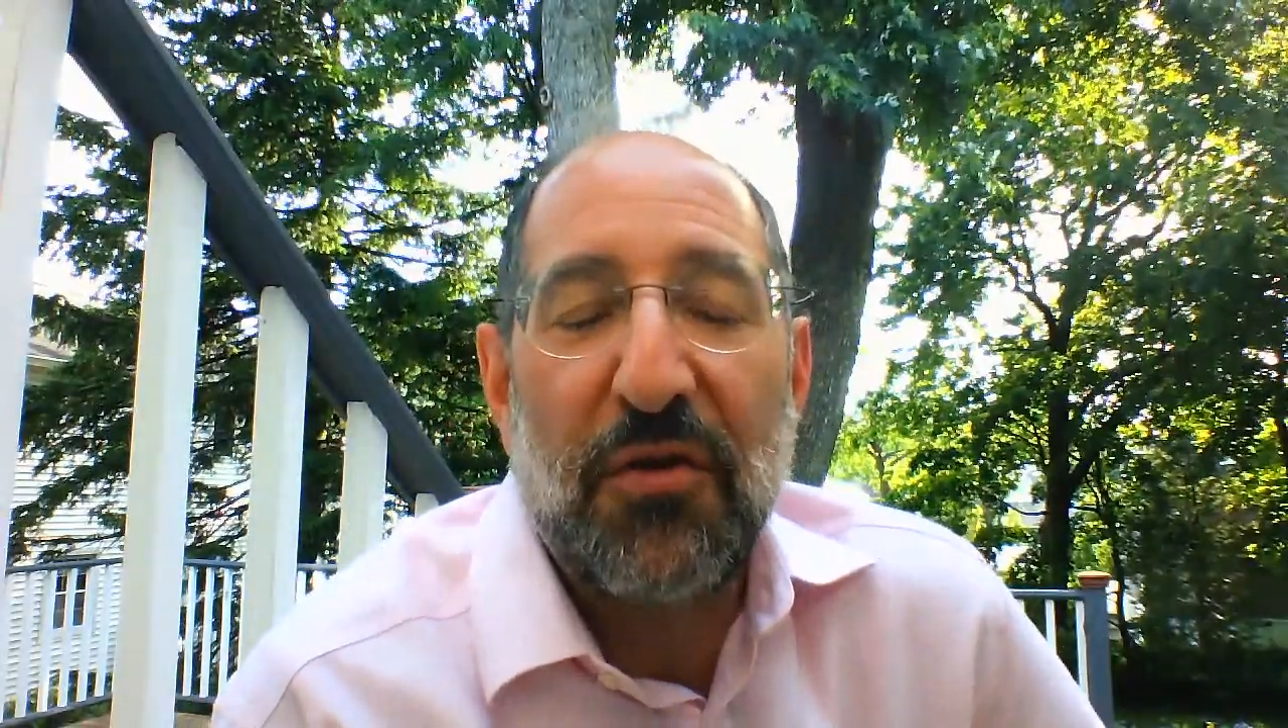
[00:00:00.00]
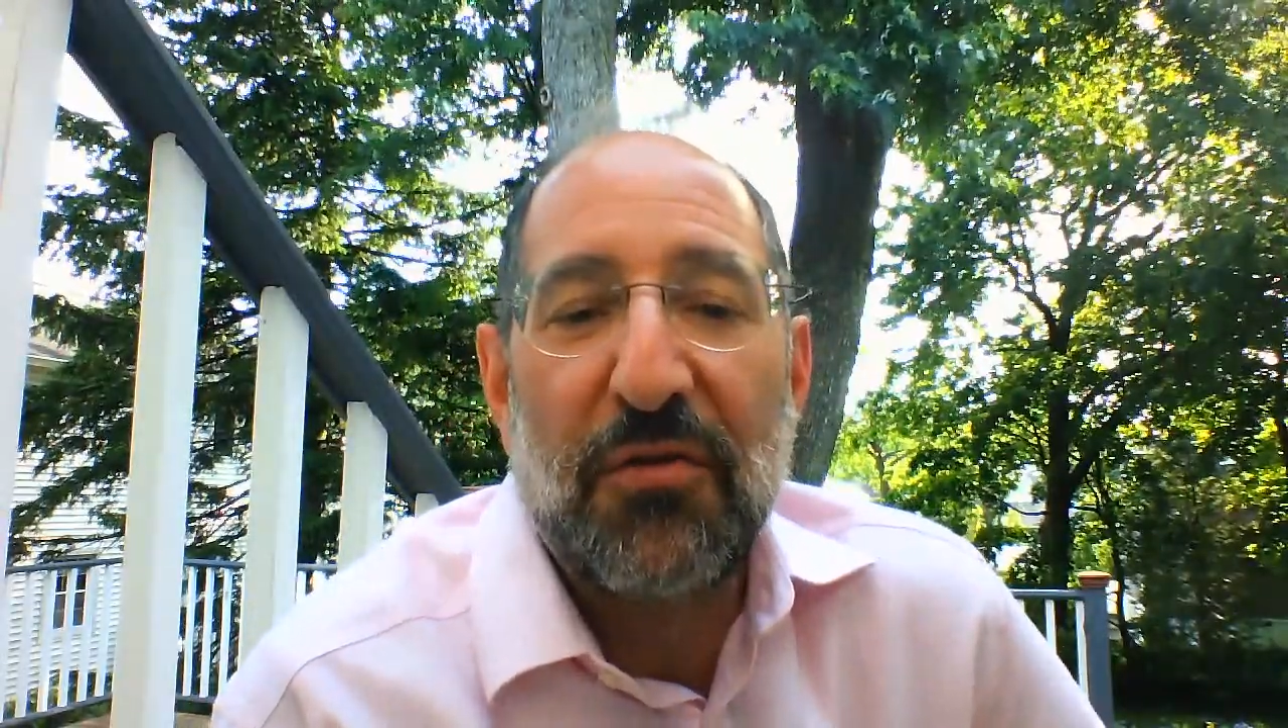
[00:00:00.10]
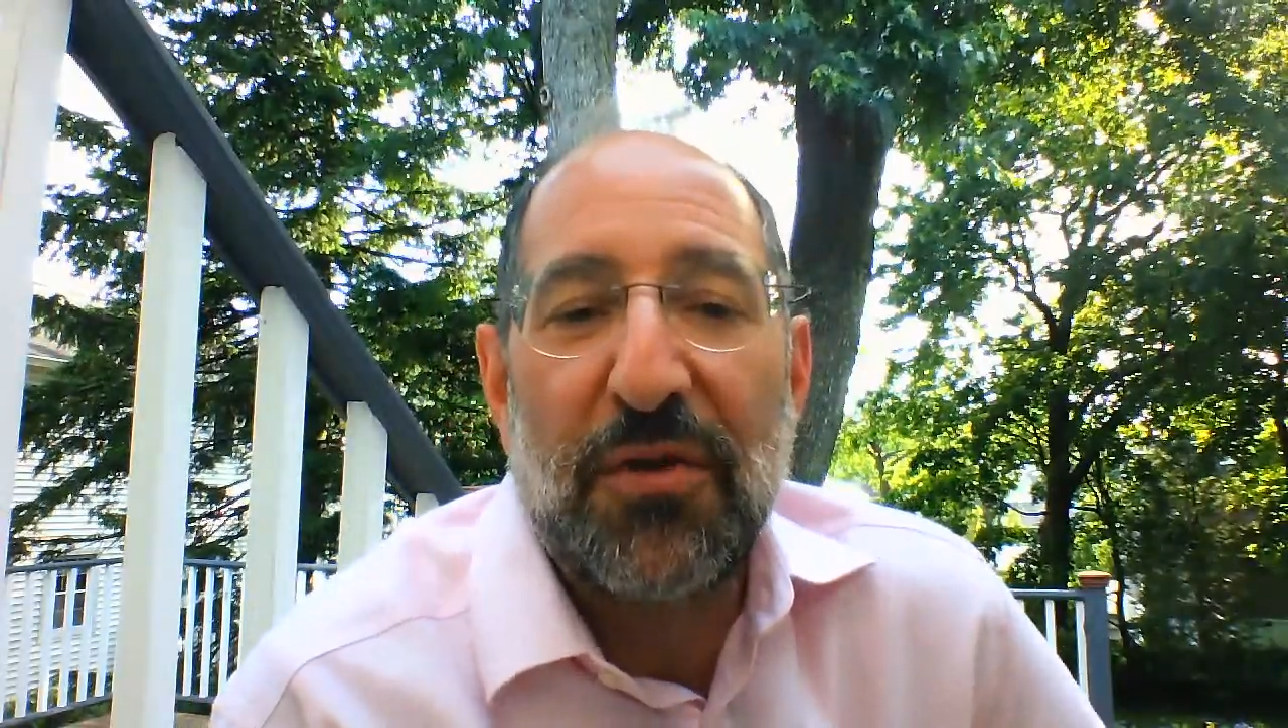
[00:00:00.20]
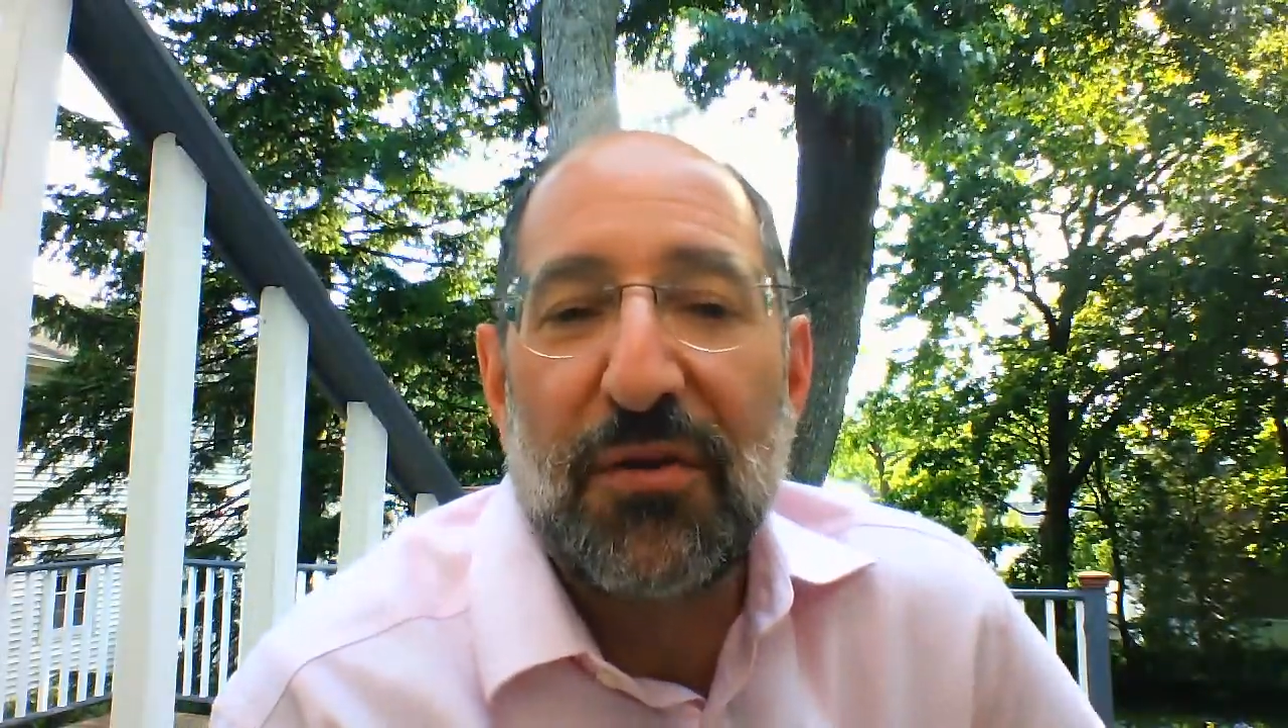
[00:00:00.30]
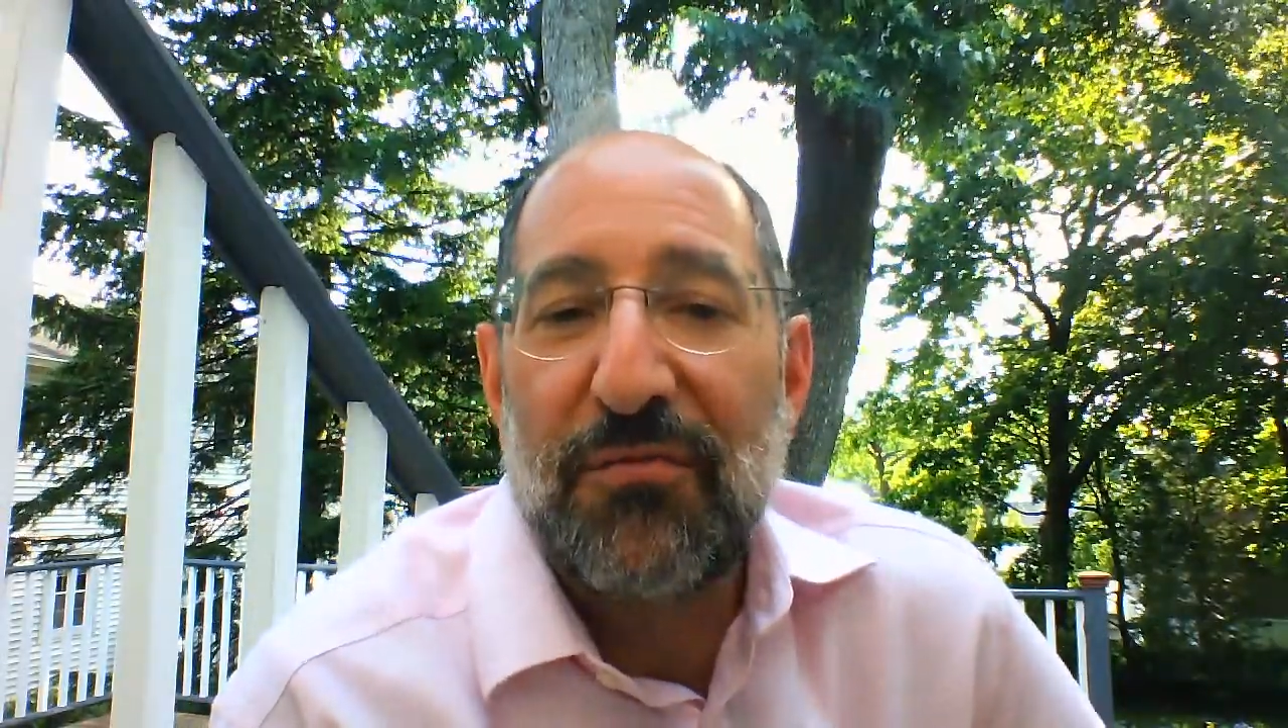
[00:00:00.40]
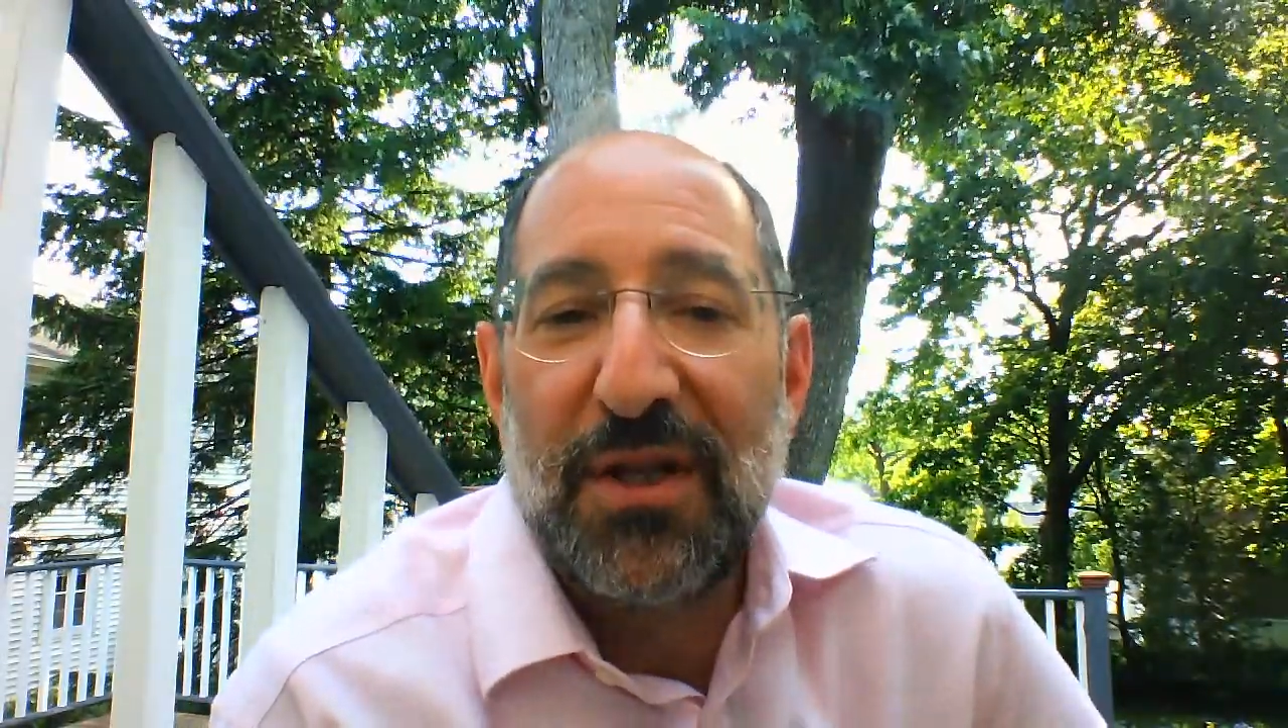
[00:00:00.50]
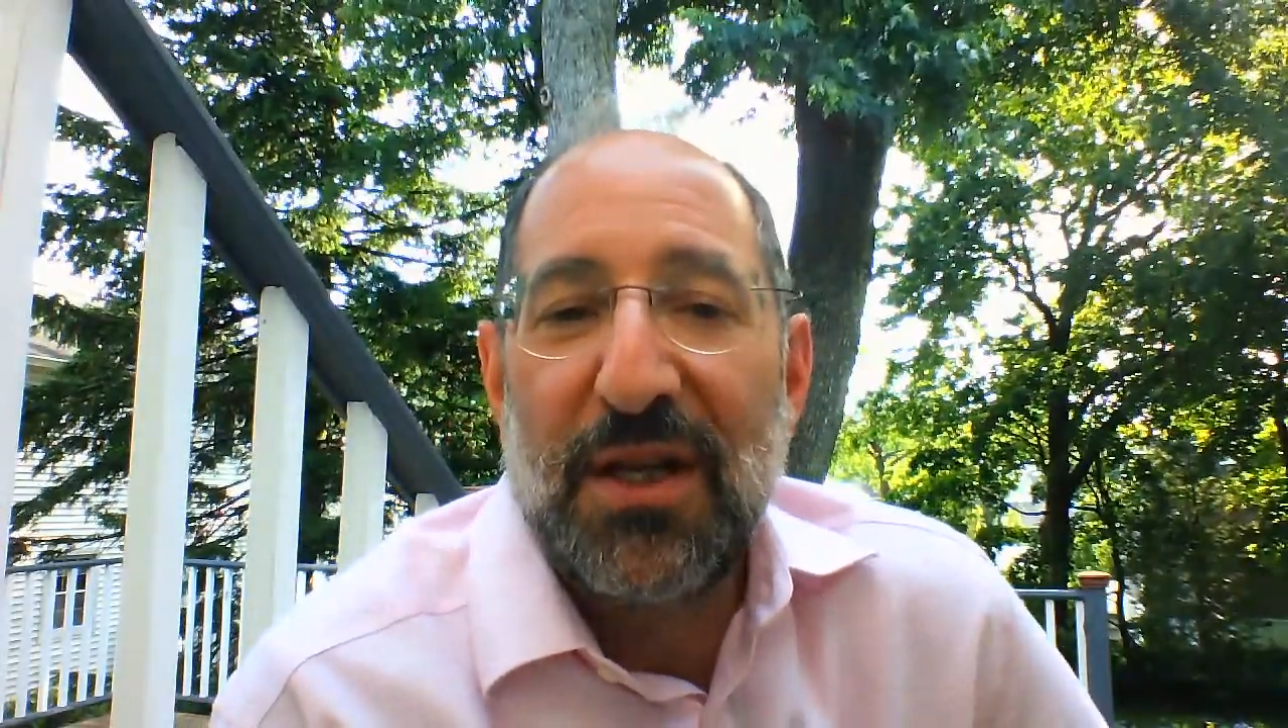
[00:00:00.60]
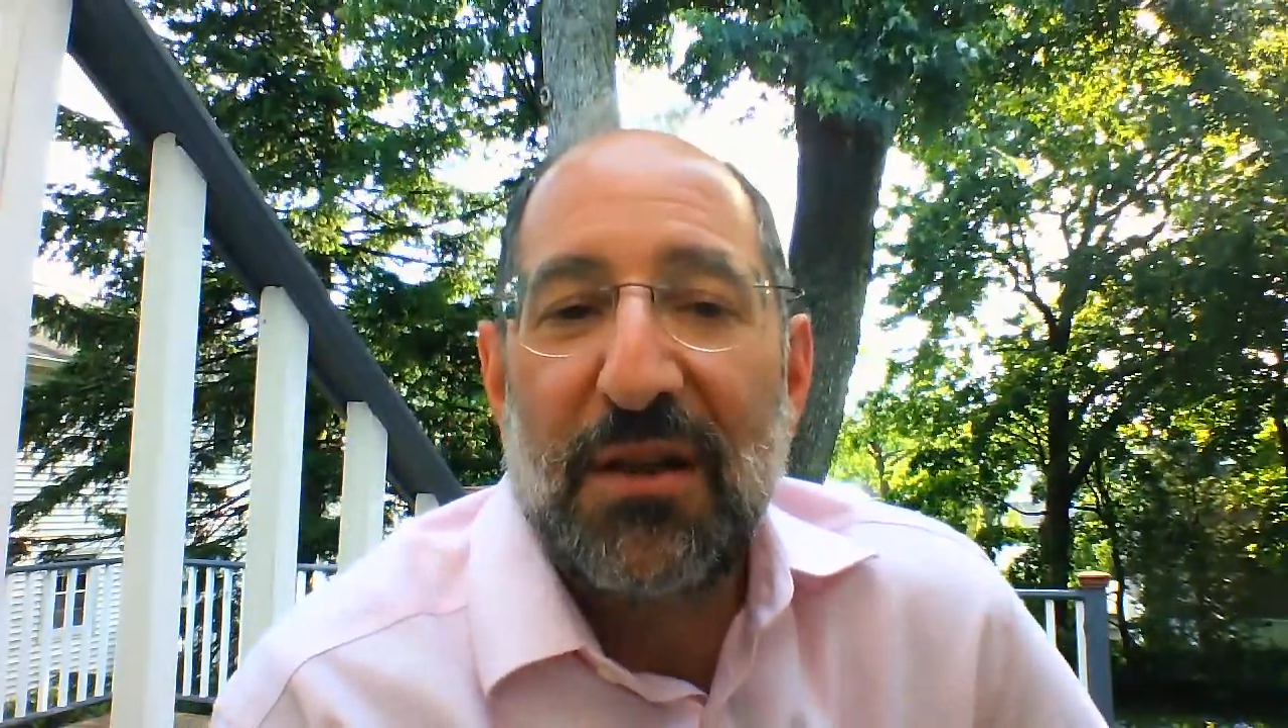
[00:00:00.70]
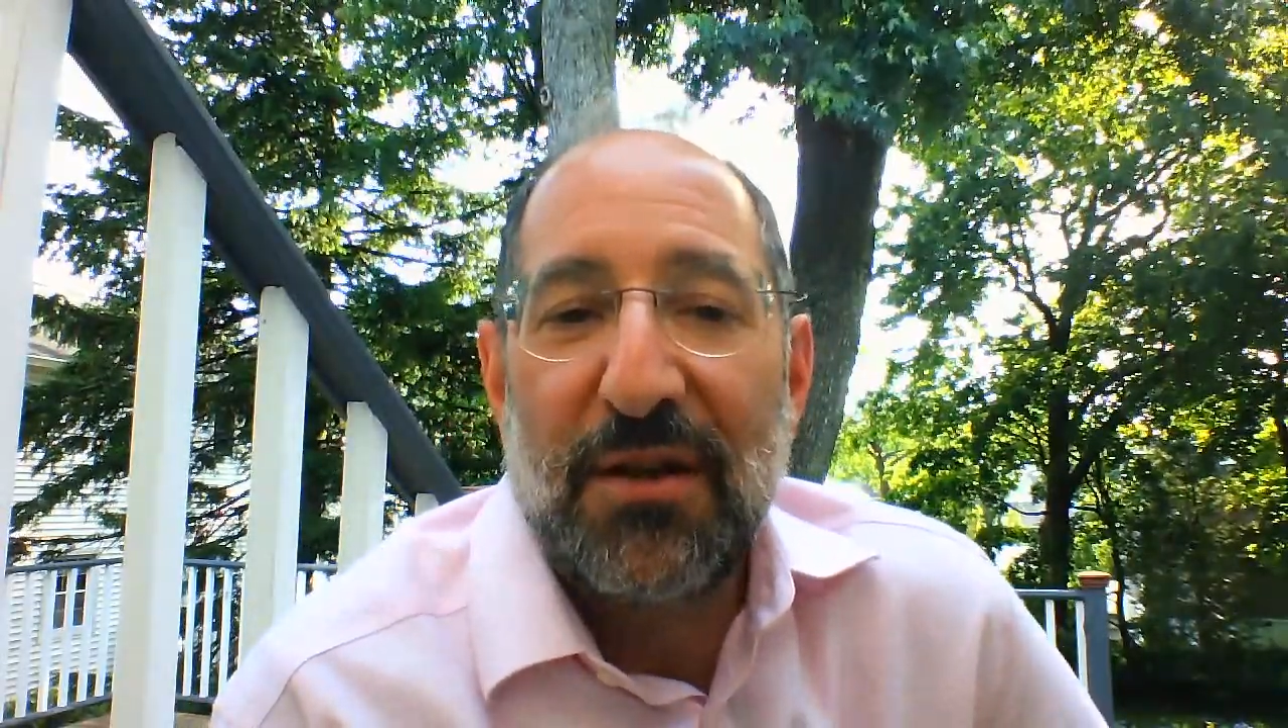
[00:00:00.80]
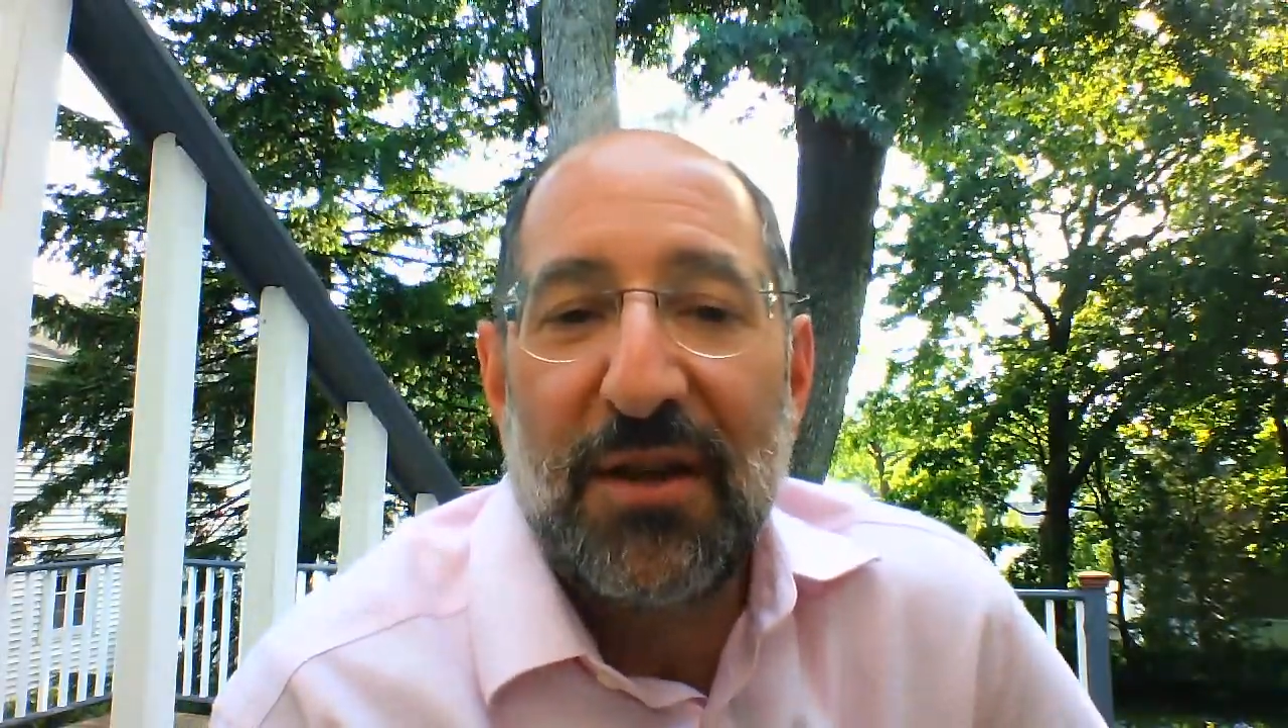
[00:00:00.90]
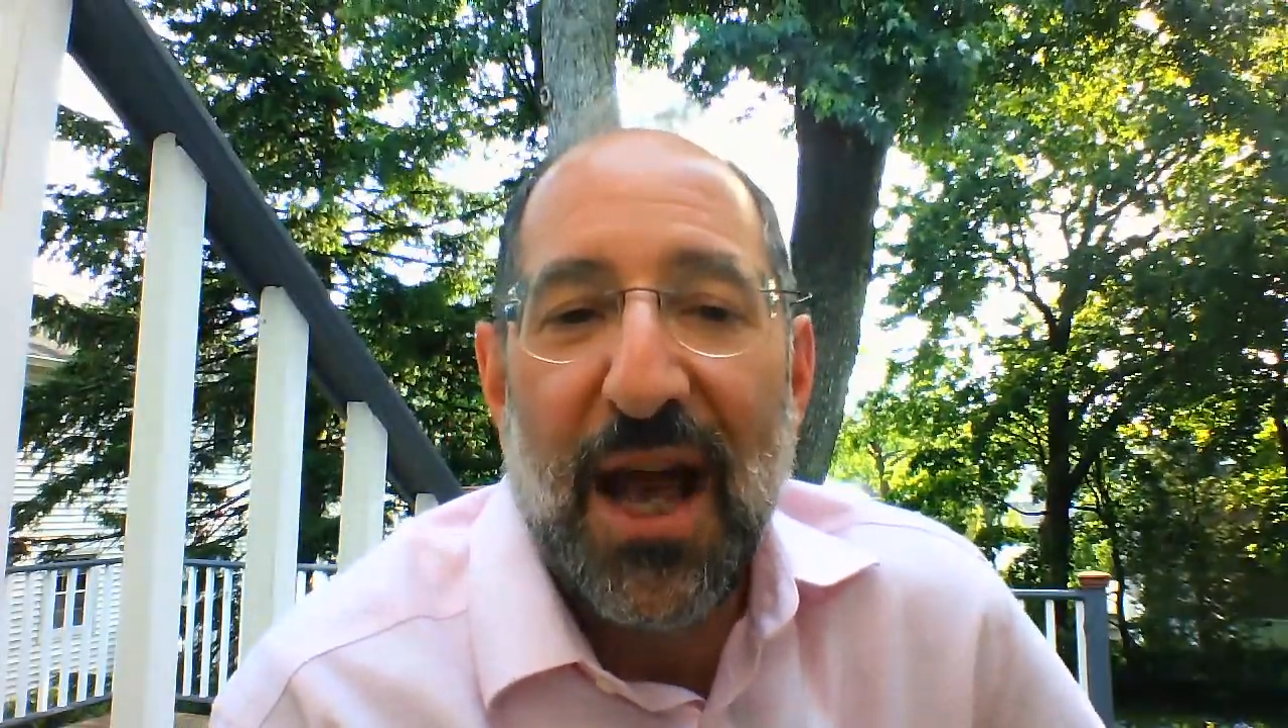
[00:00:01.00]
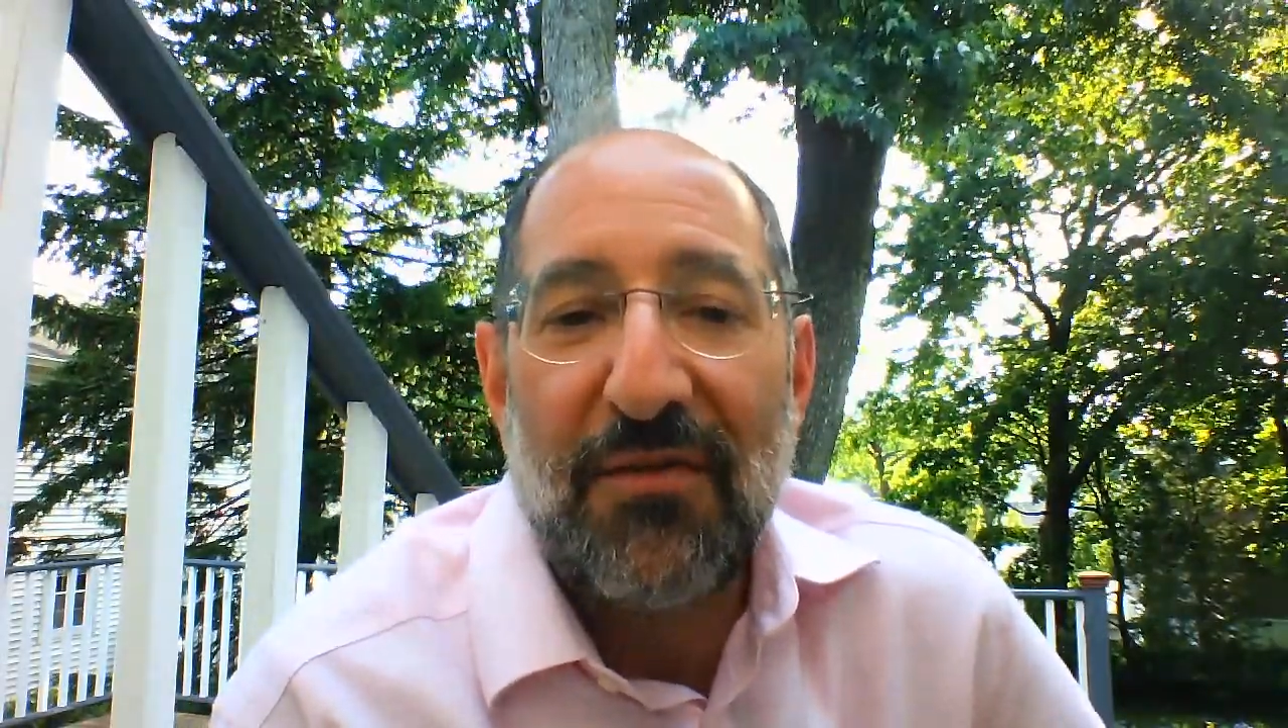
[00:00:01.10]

You're, you're really not looking